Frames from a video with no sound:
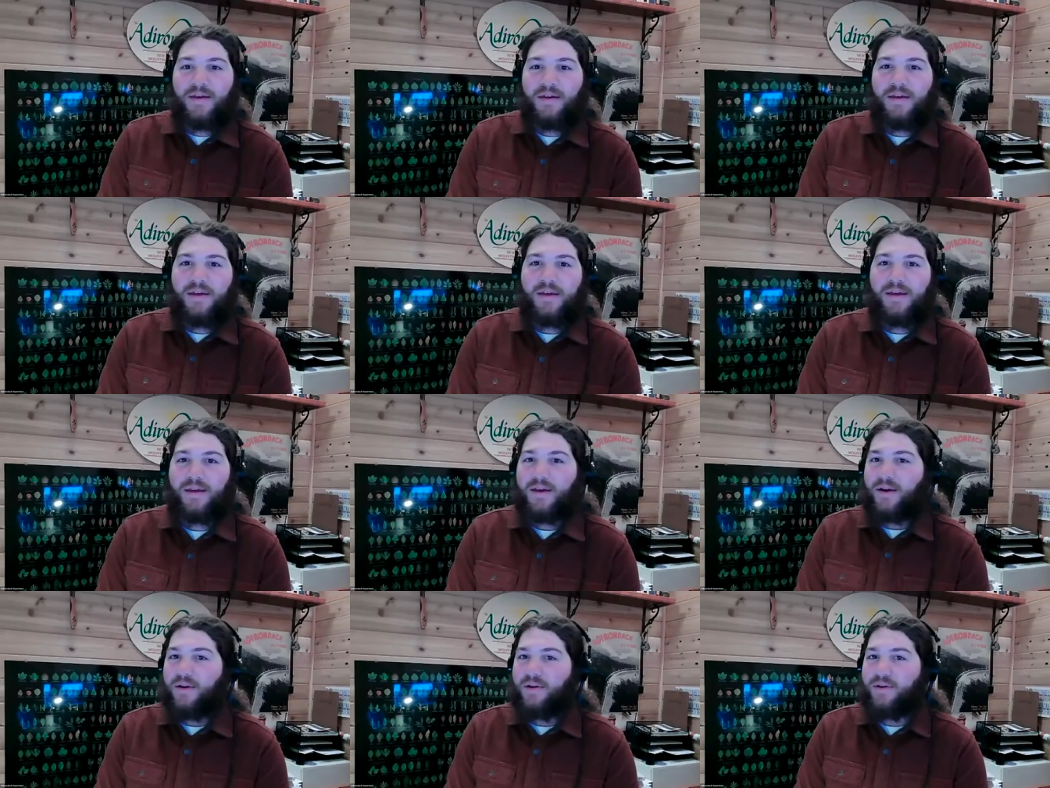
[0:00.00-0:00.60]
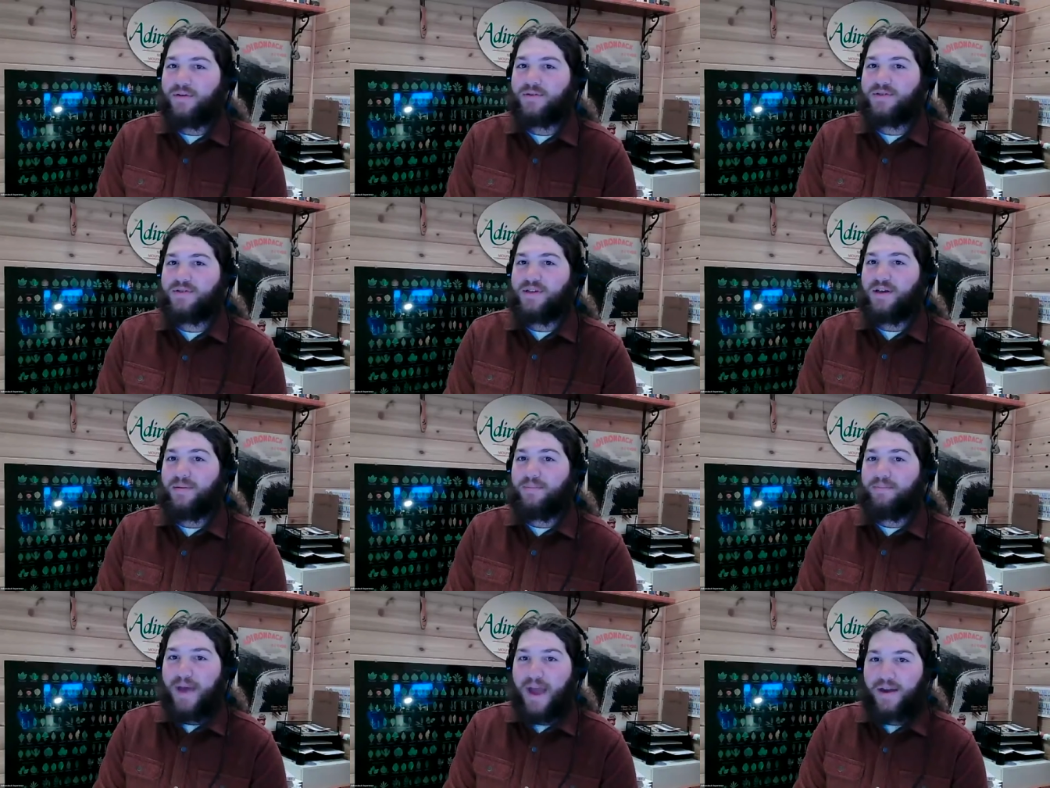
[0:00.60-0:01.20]
He holds
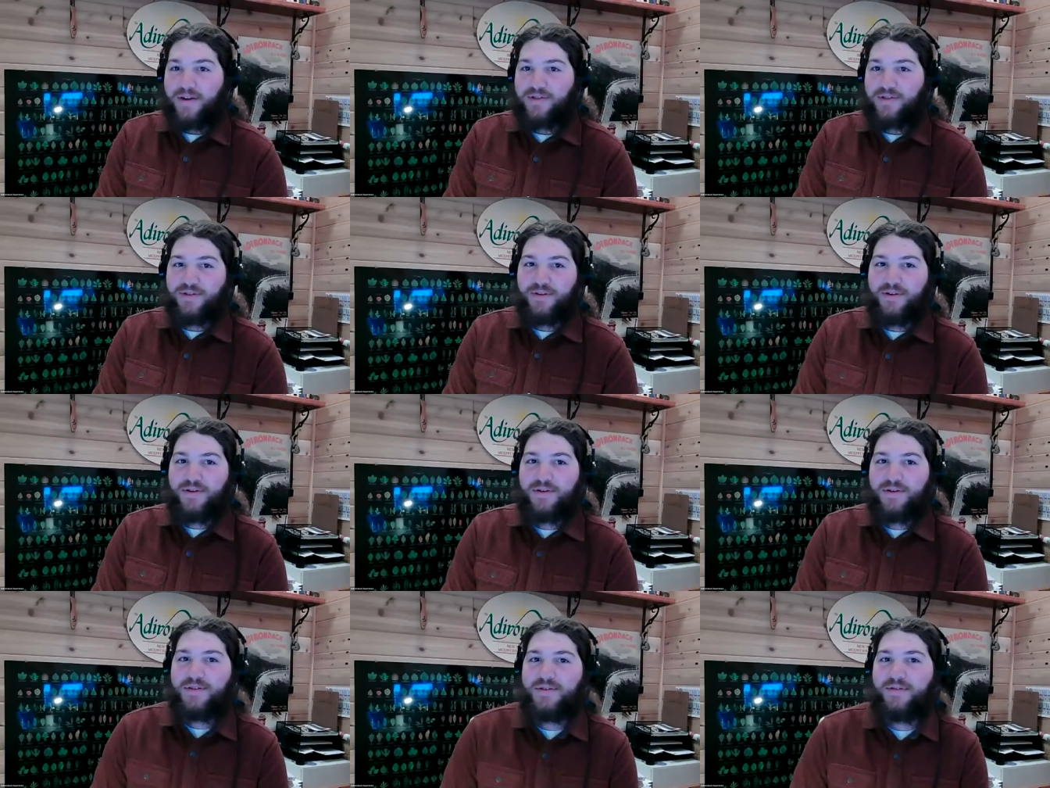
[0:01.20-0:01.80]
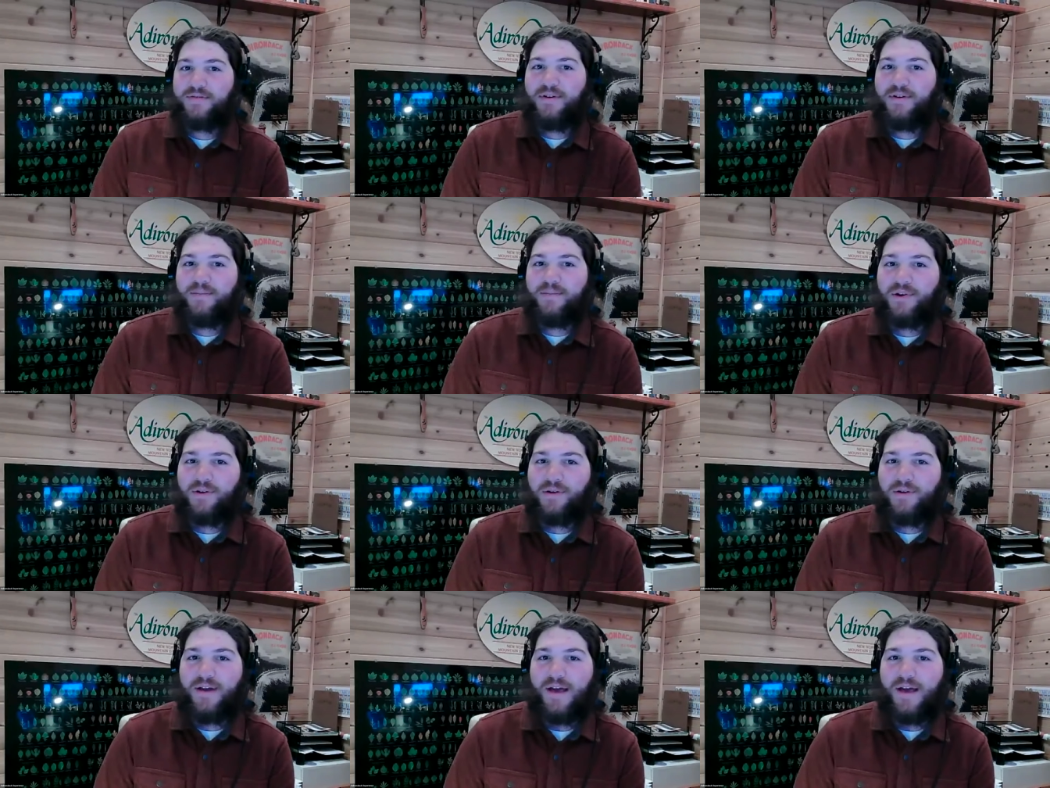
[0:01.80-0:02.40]
a bachelor's from
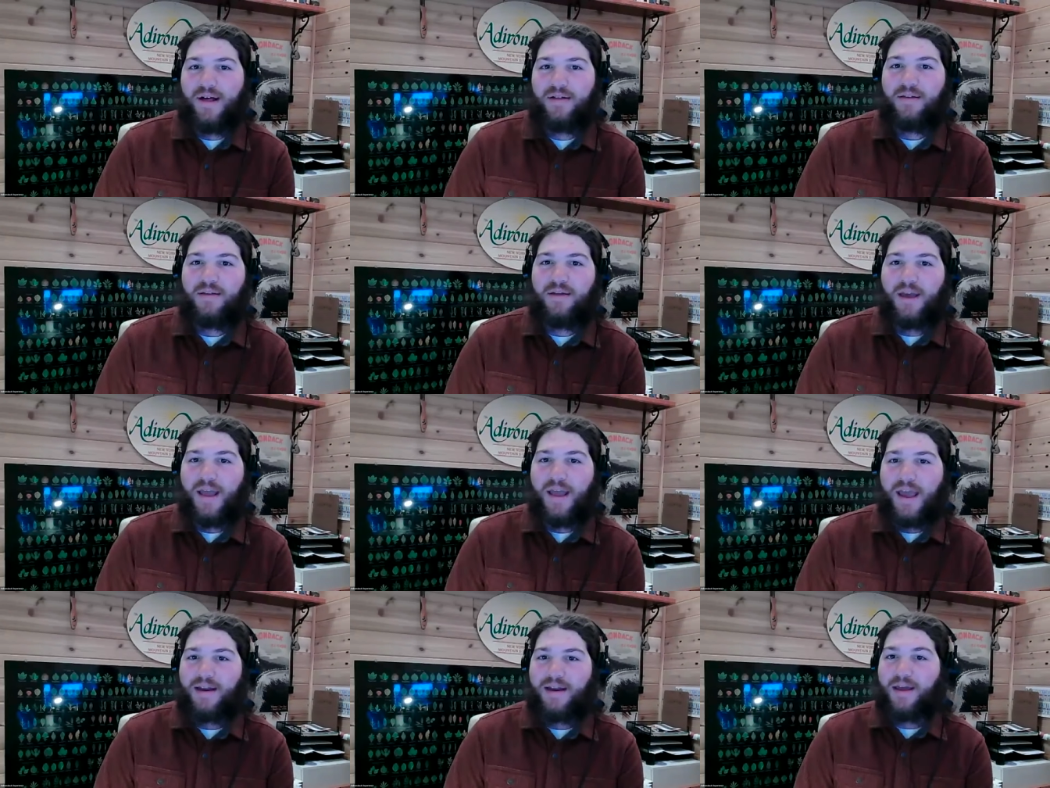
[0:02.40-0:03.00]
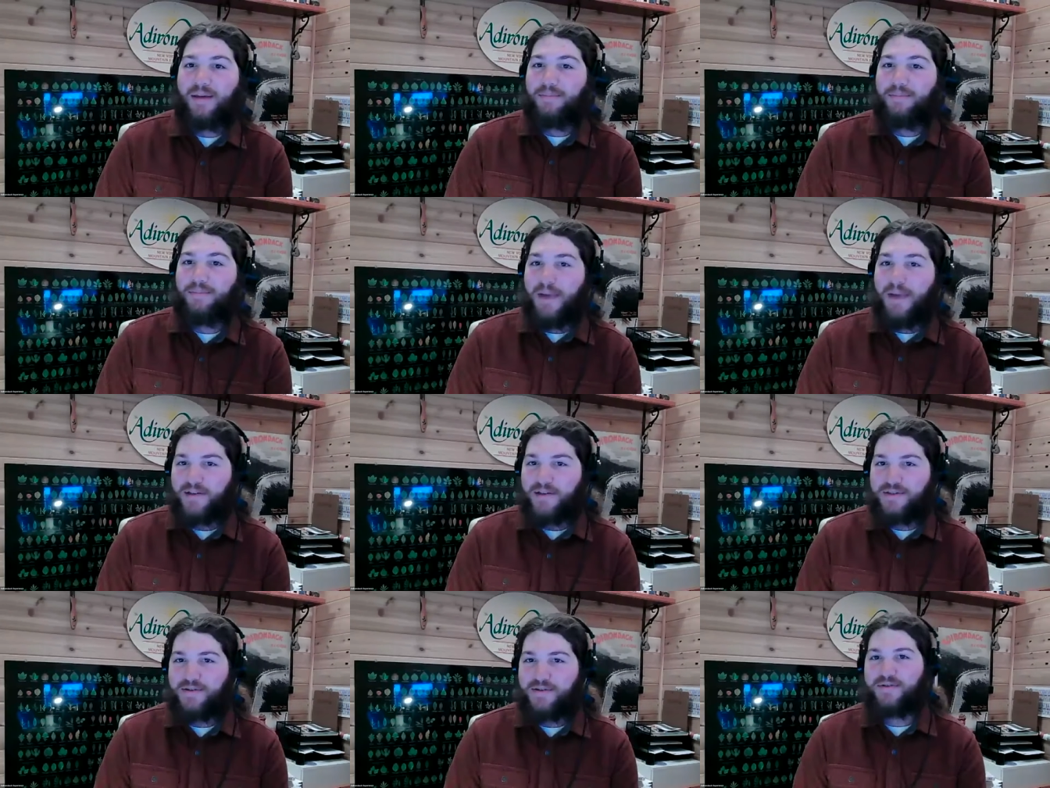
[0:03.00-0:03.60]
Cornell and a
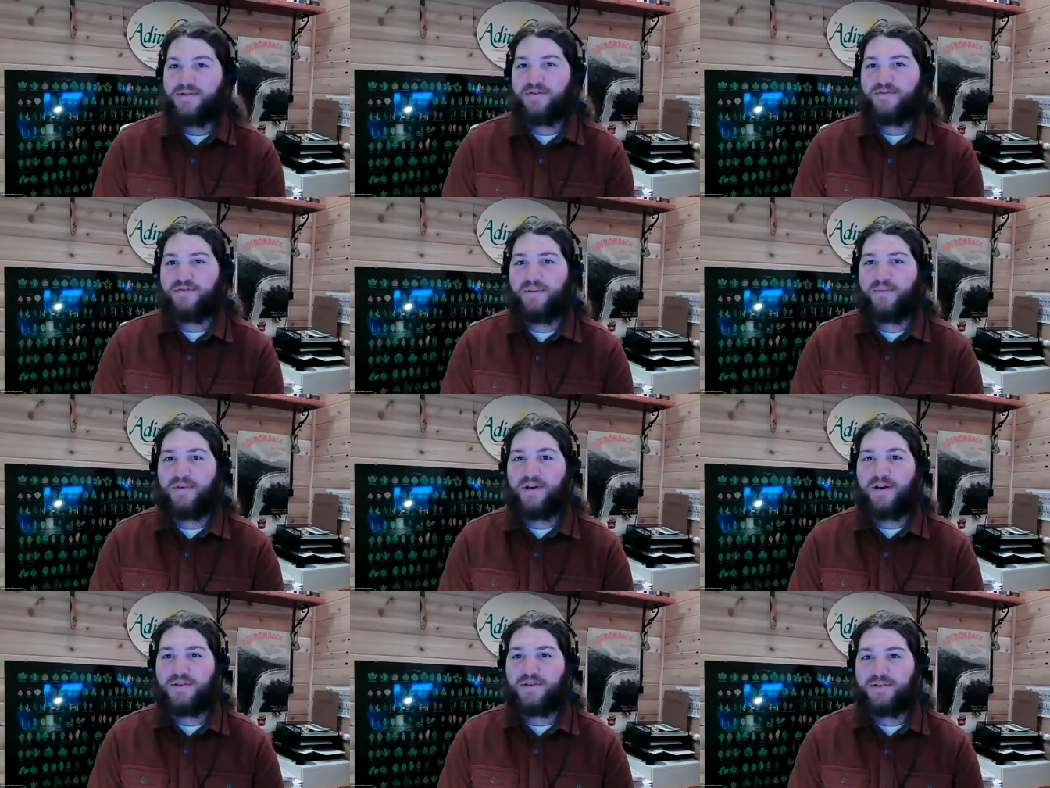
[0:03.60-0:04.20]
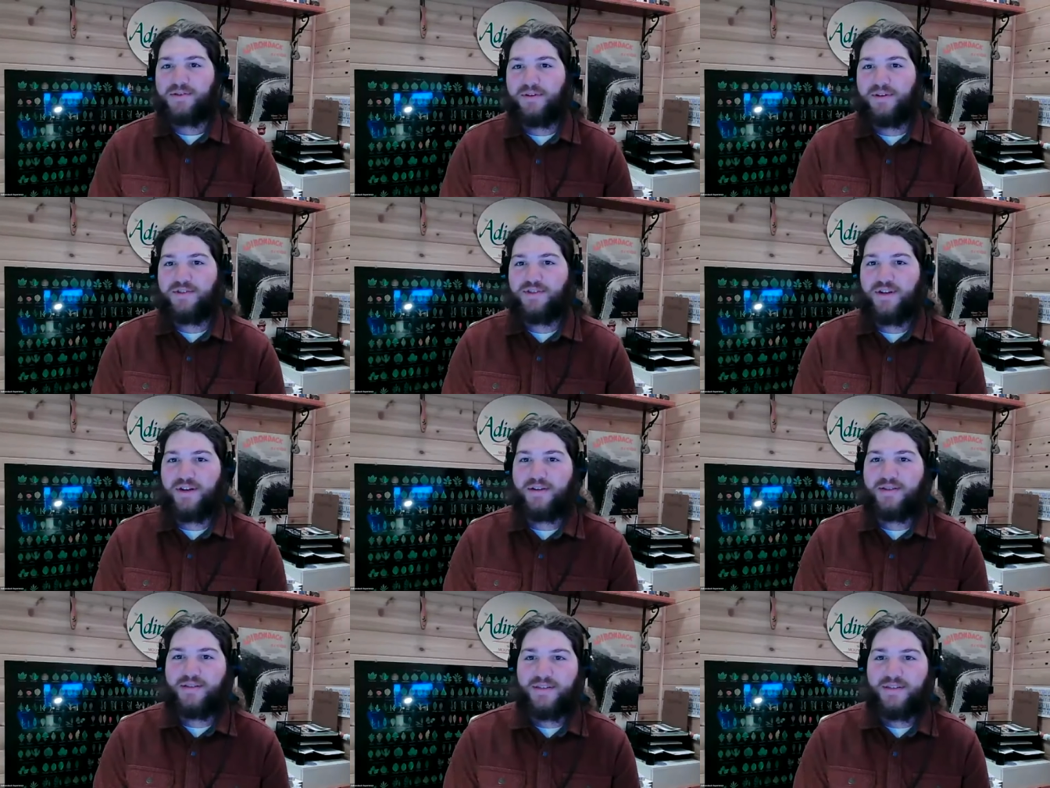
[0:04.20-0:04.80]
master's from SUNY
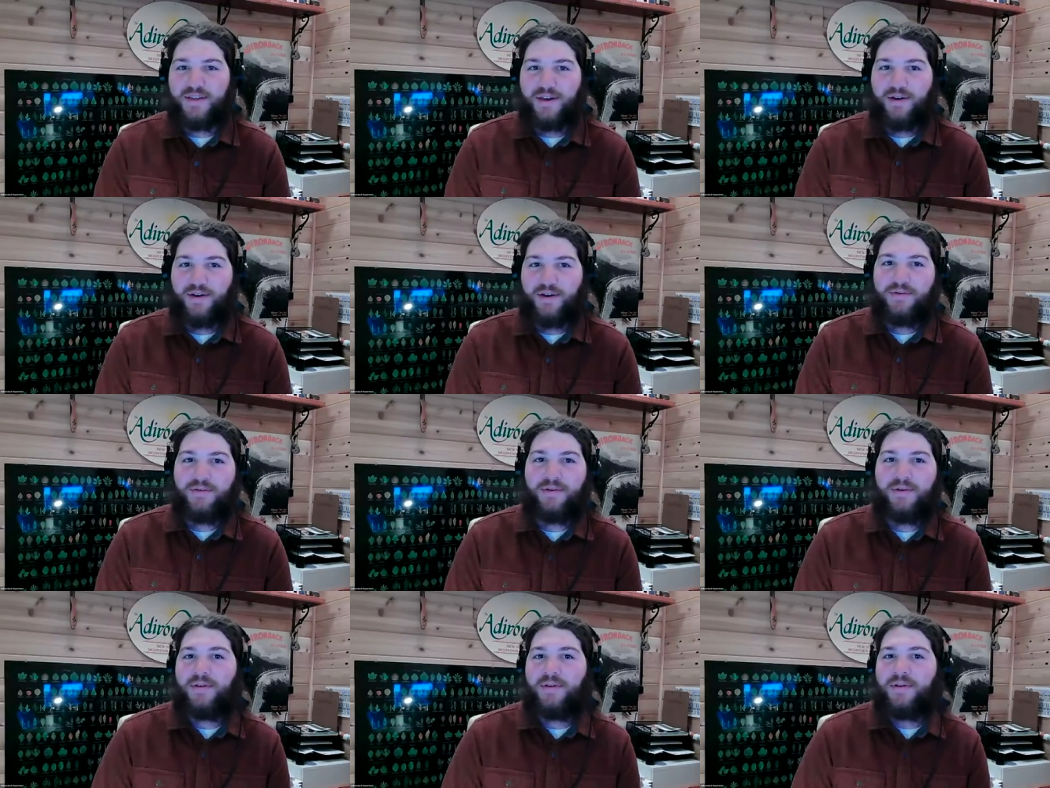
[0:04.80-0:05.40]
Geneseo.